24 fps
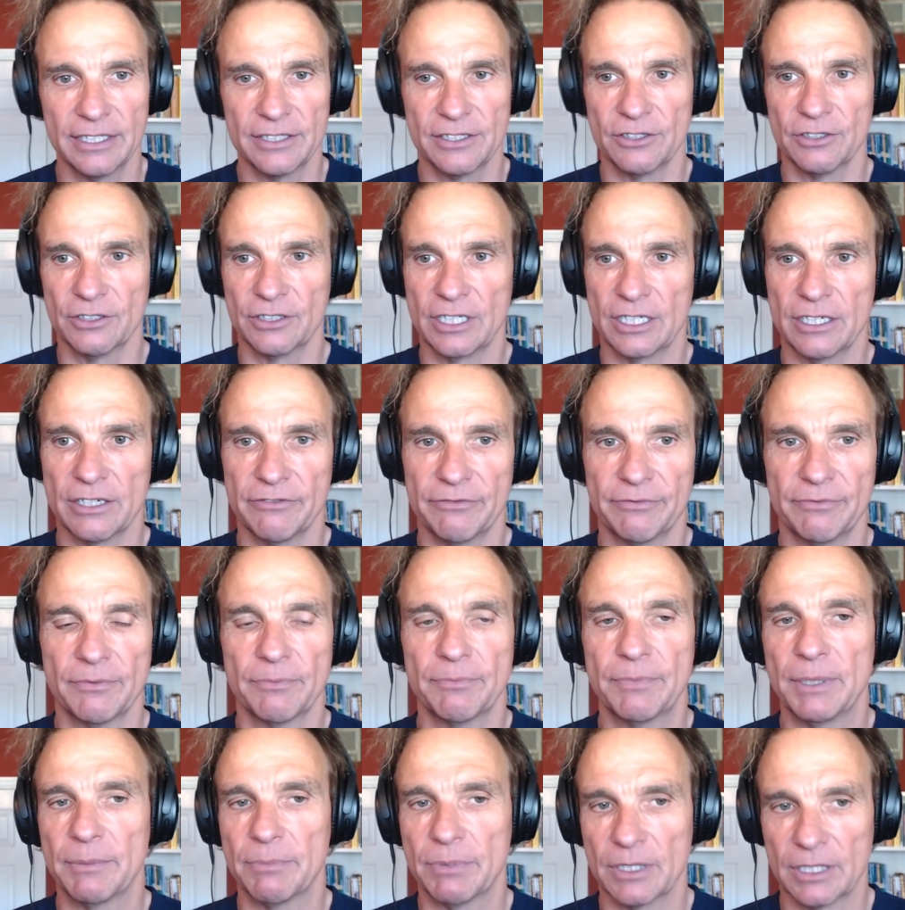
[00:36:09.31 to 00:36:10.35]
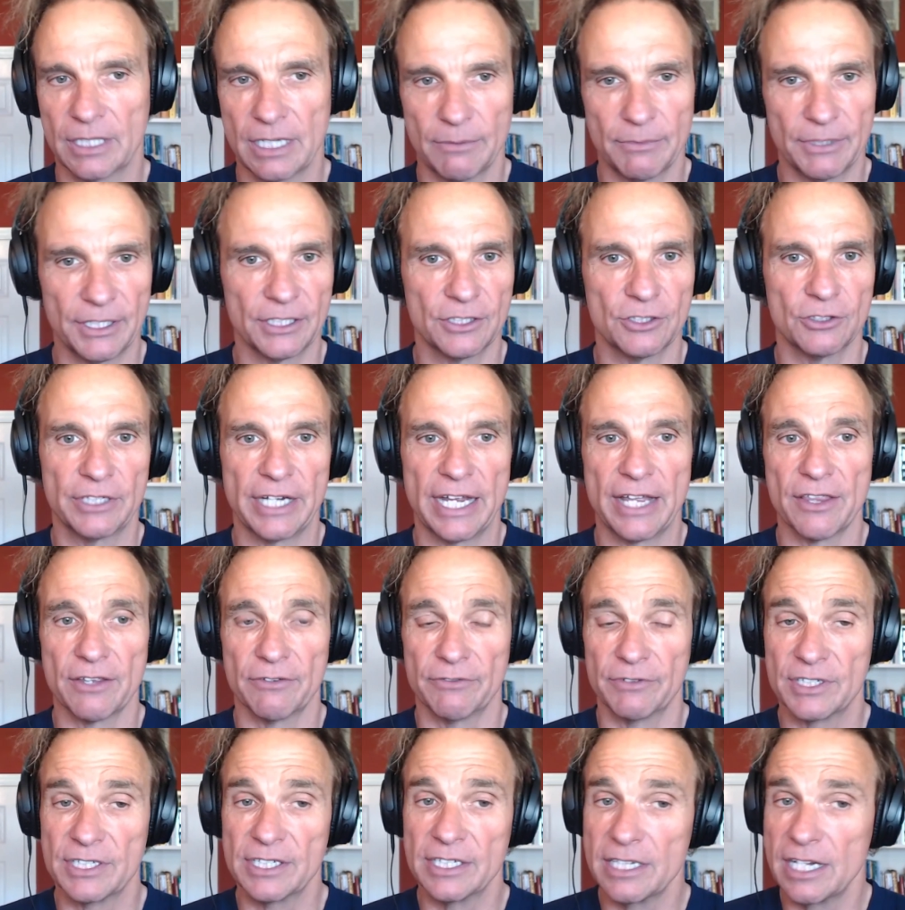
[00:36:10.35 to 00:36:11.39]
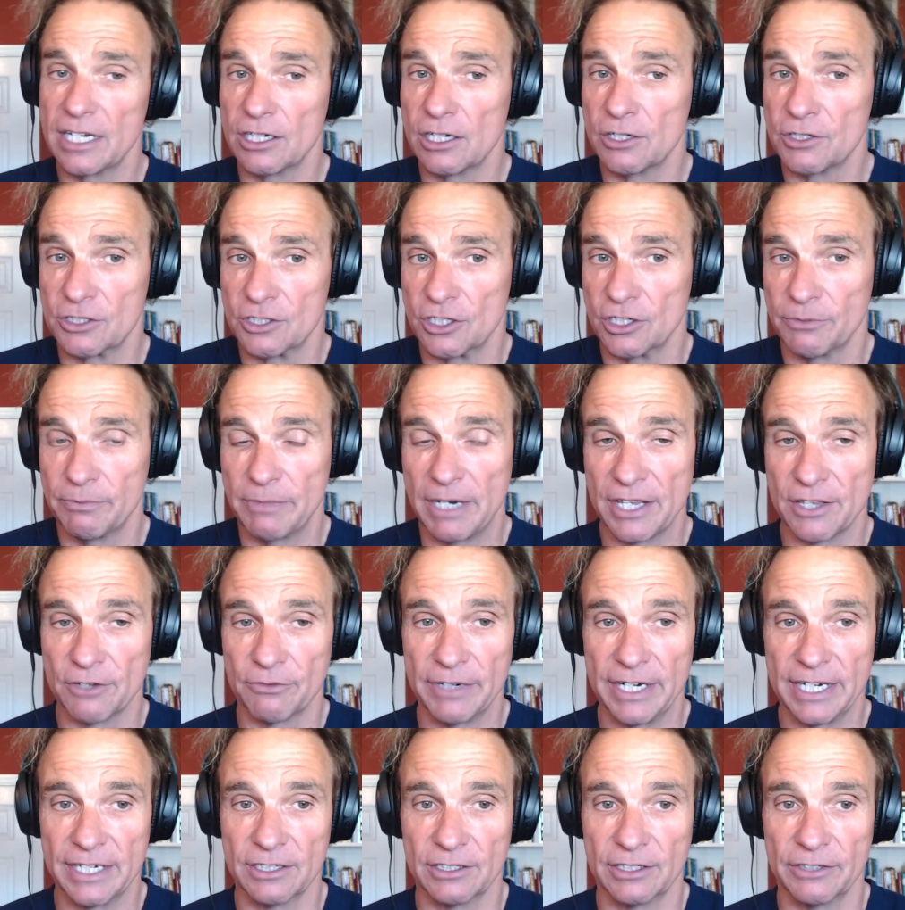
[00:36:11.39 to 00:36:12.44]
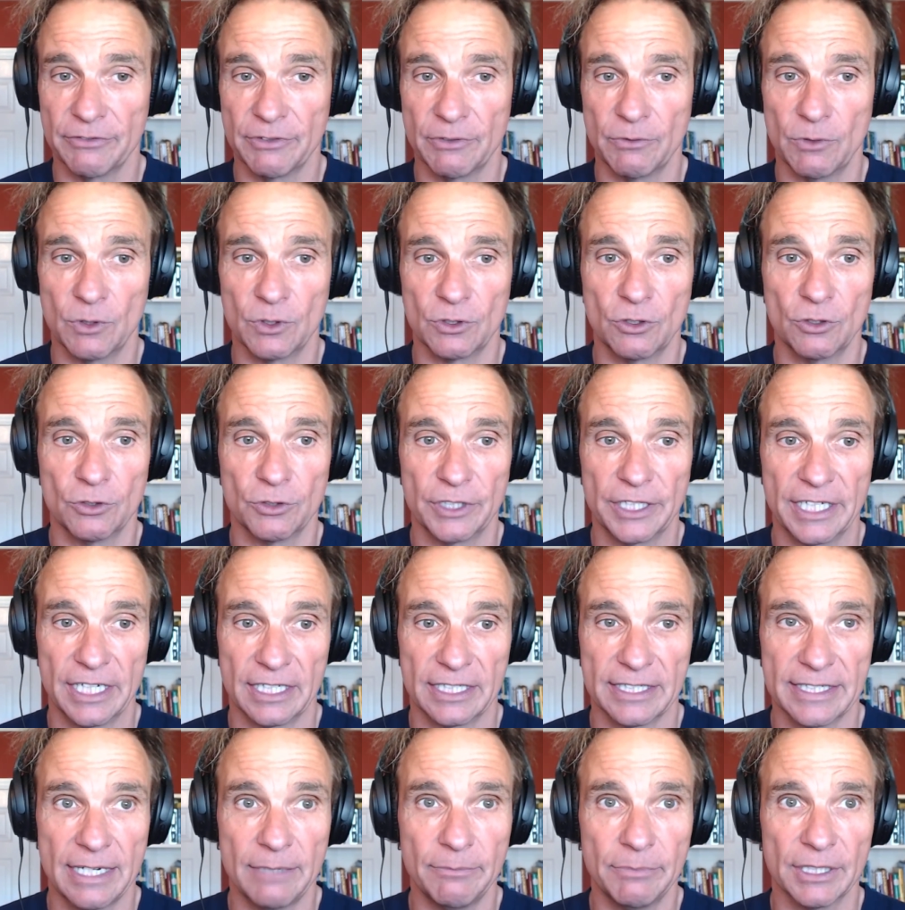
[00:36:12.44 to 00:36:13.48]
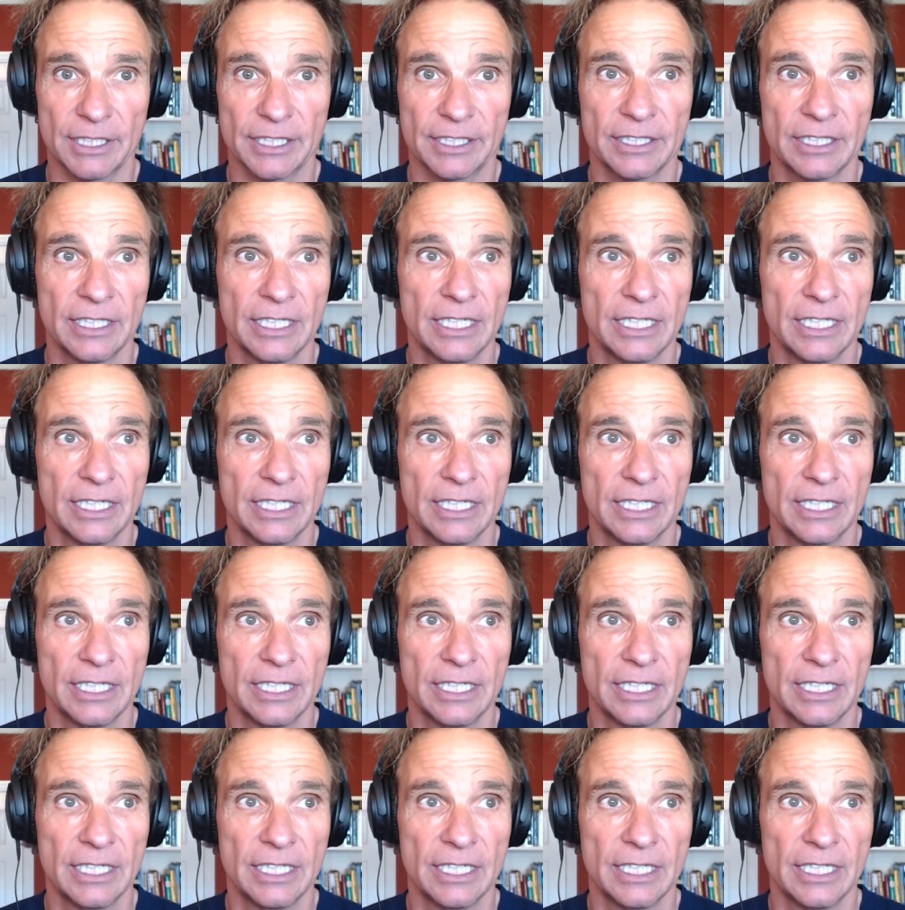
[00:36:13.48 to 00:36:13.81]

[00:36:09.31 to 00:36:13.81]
You're going to have people coming together. We see that actually, by the way, to give you one concrete example, in